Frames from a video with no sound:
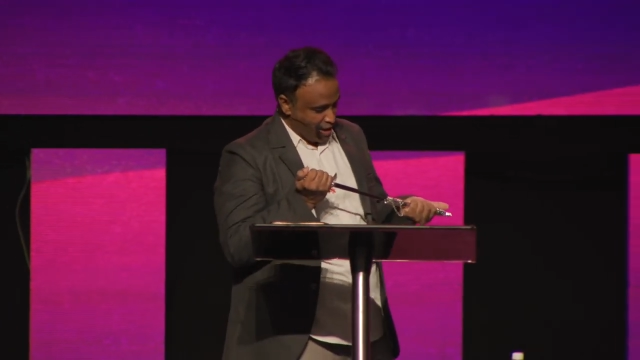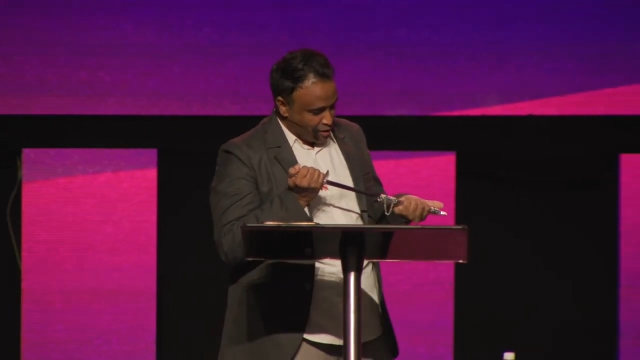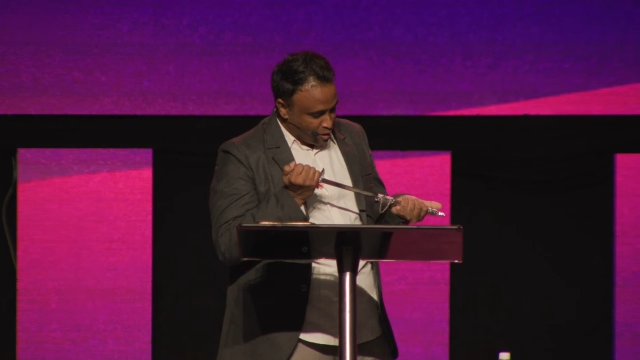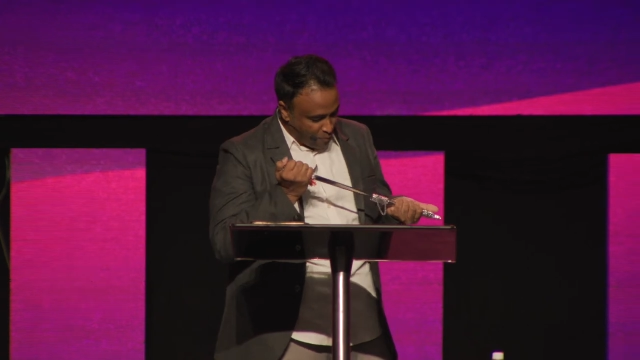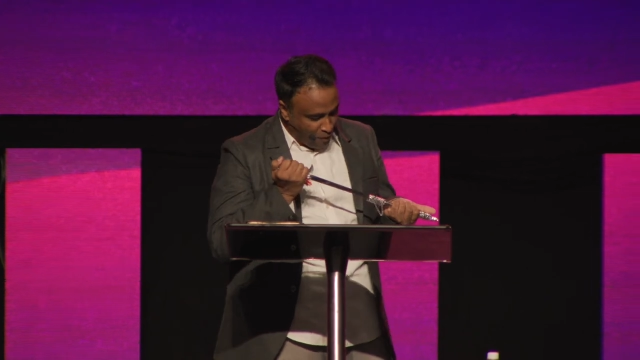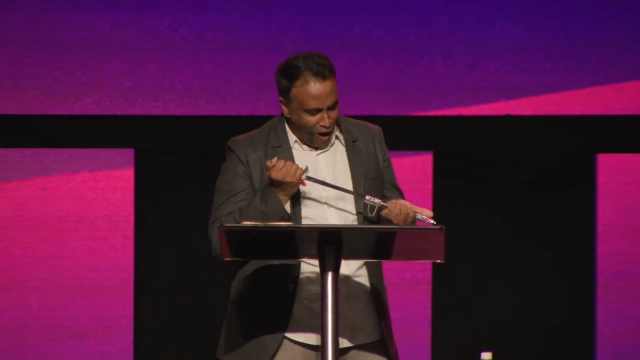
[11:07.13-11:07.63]

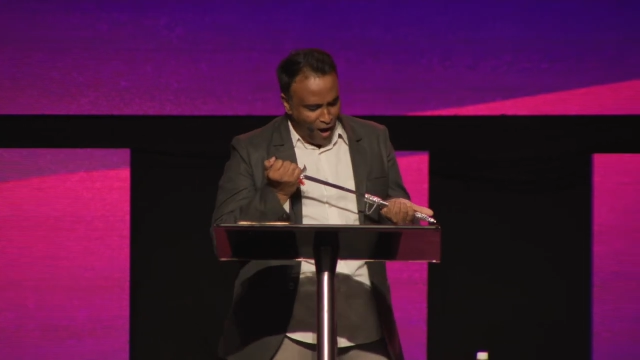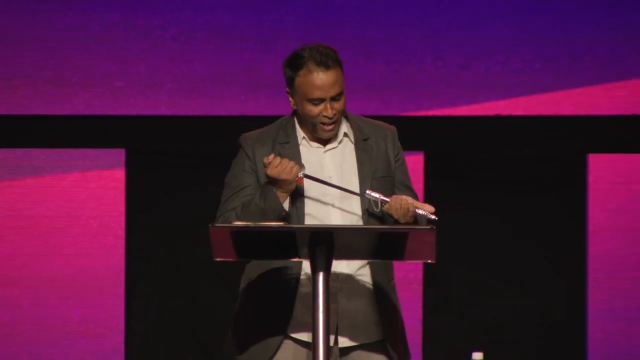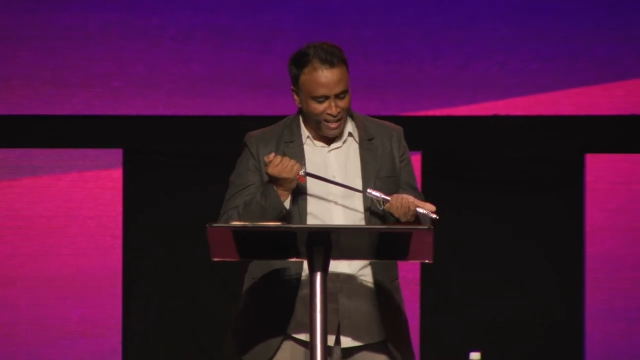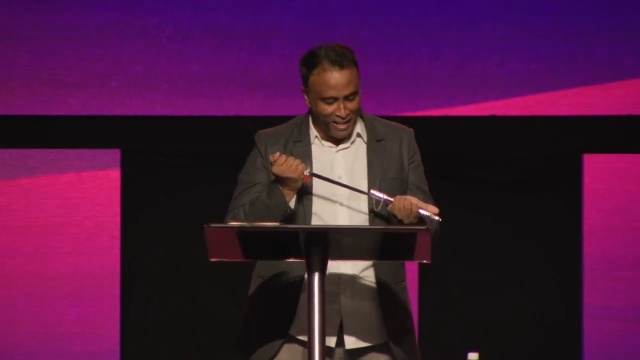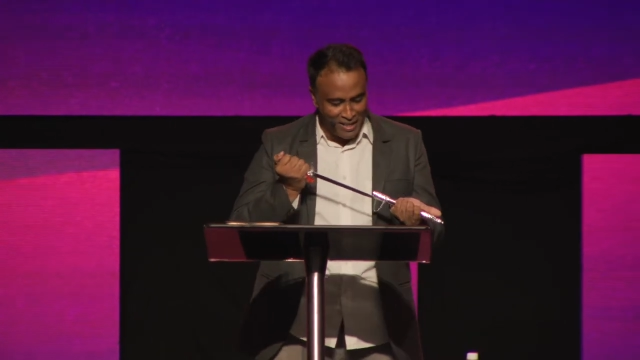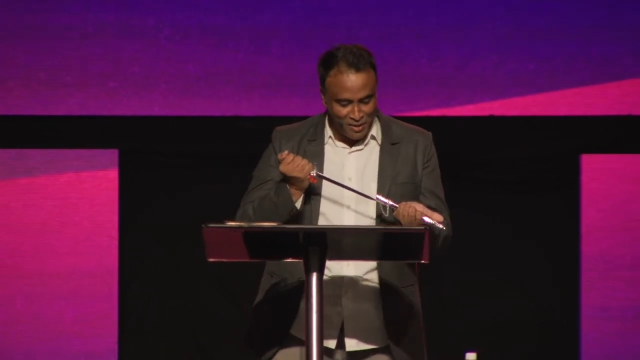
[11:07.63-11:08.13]
So, Paul
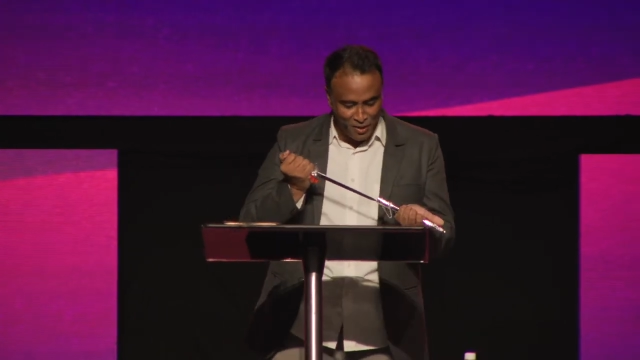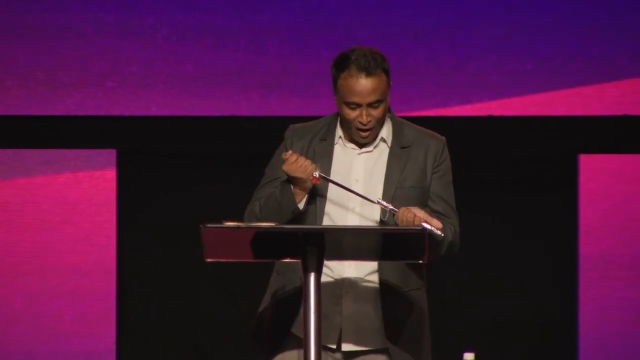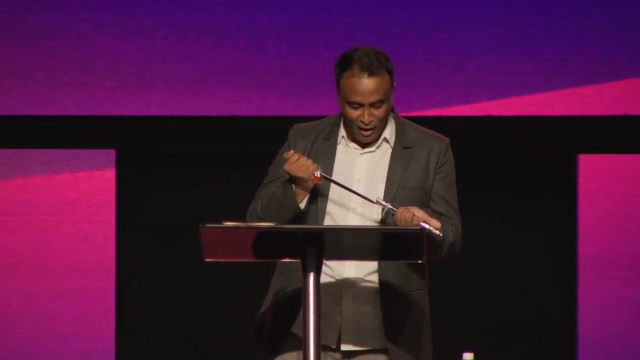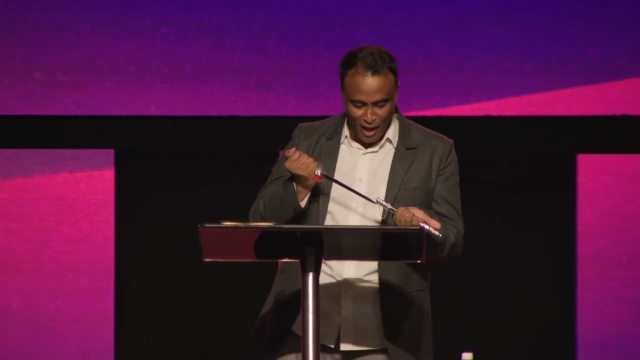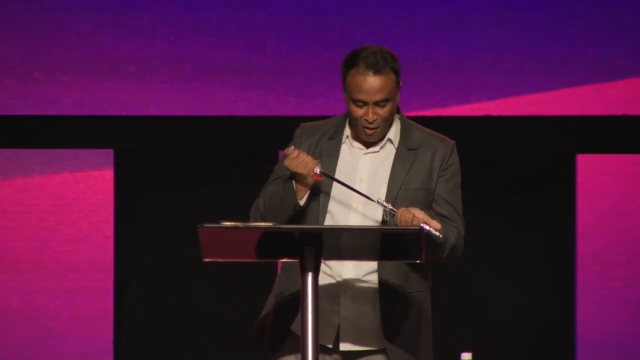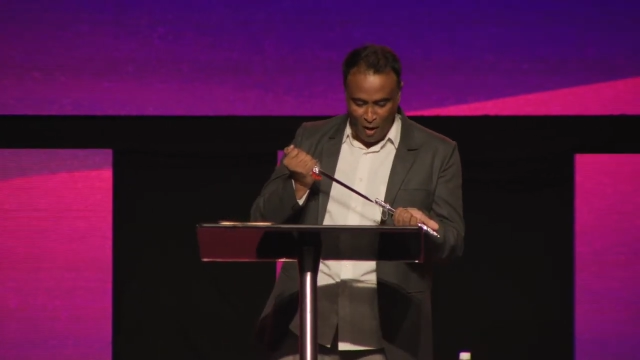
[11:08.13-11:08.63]
here is
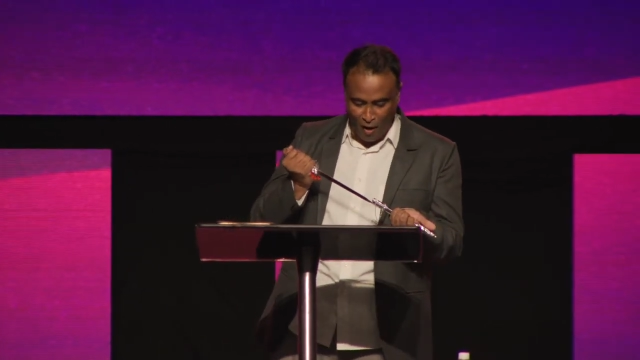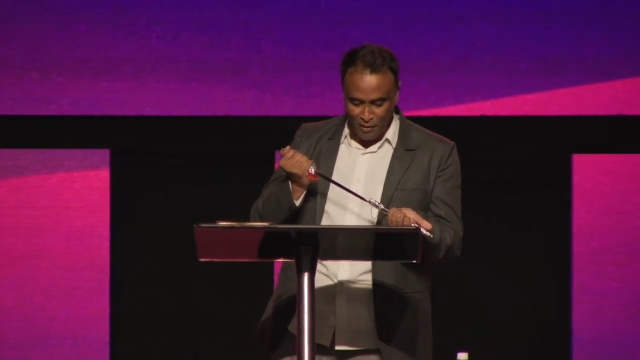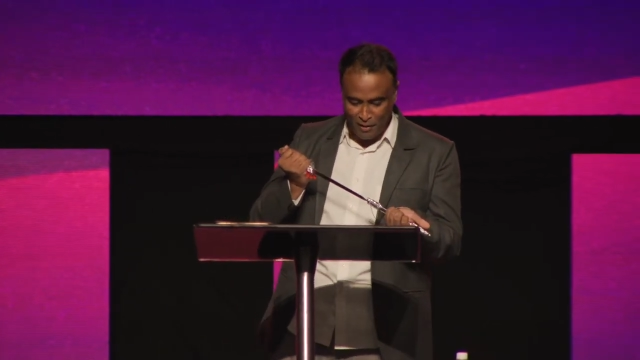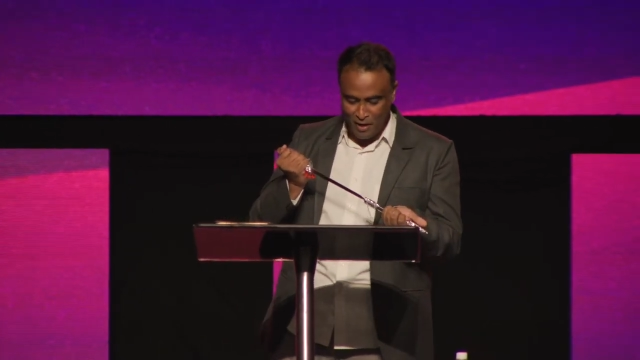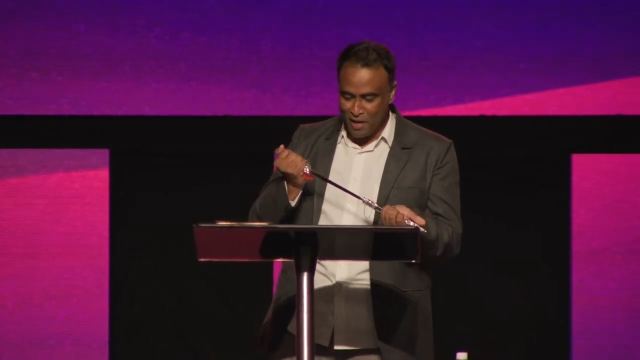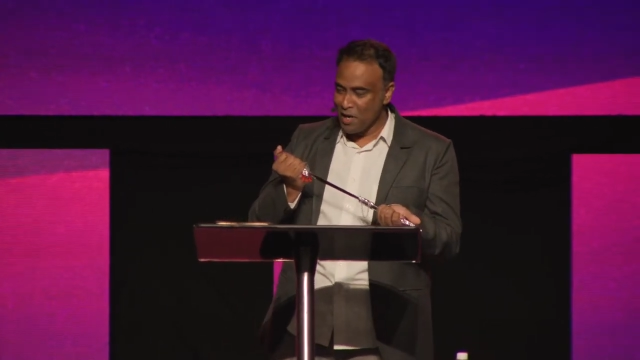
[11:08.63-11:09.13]
talking
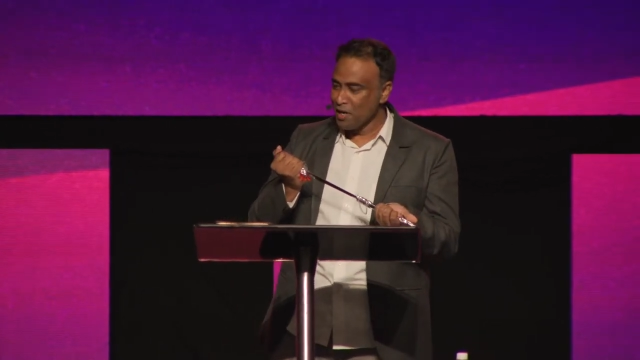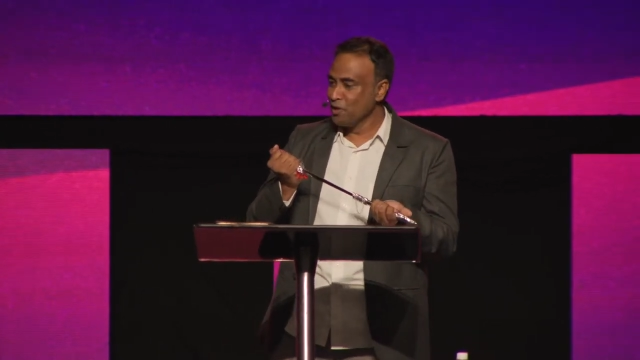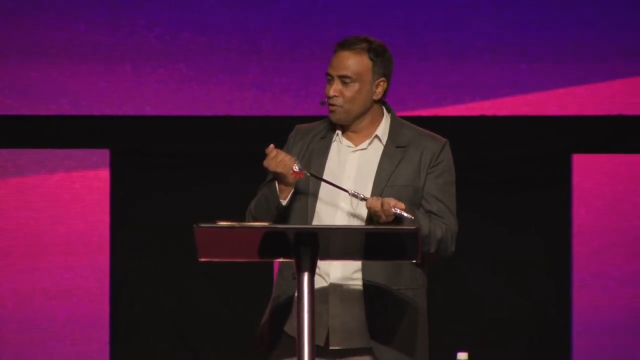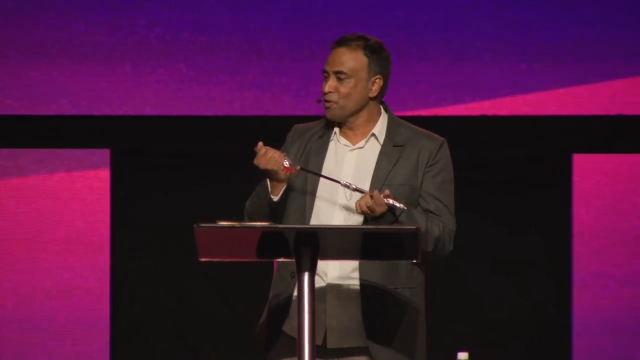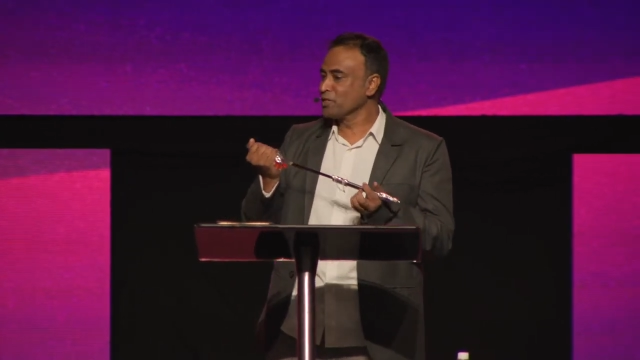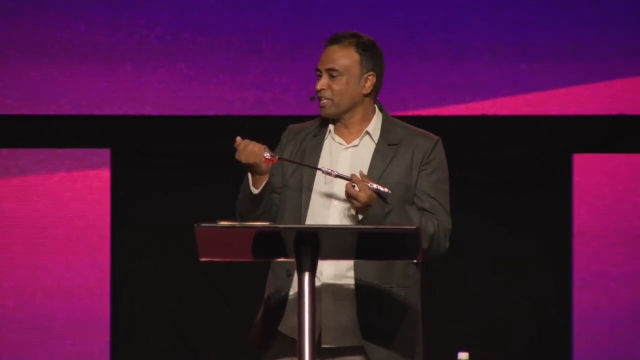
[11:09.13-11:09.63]
about
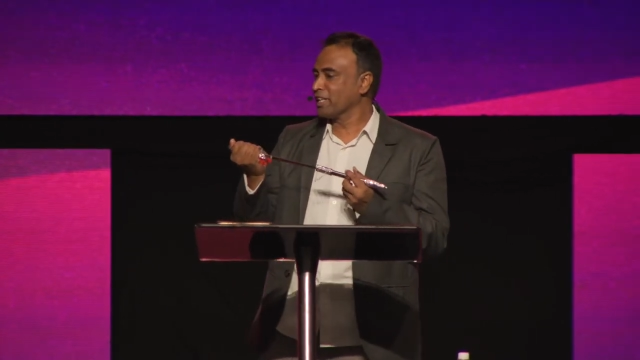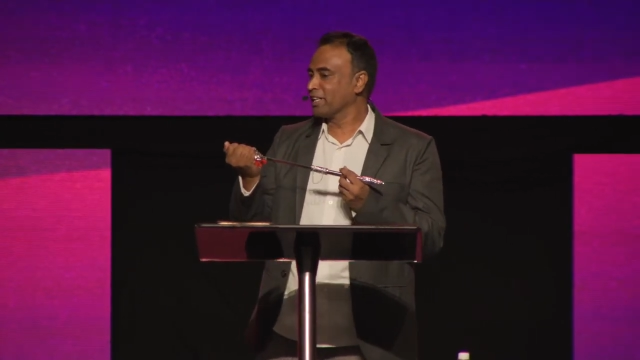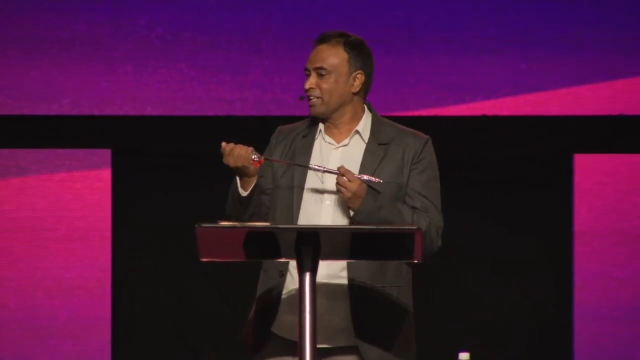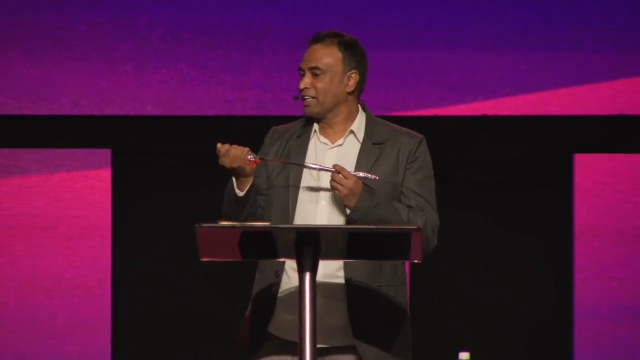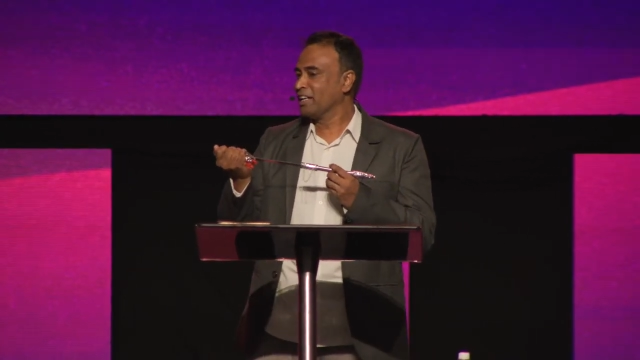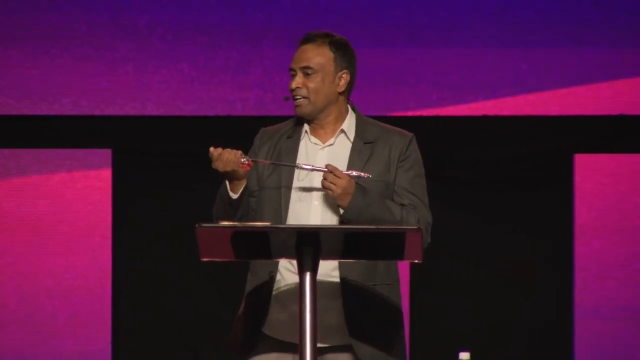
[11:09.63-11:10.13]

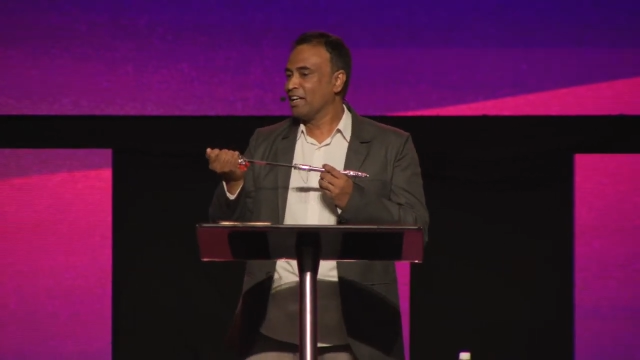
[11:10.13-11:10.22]
using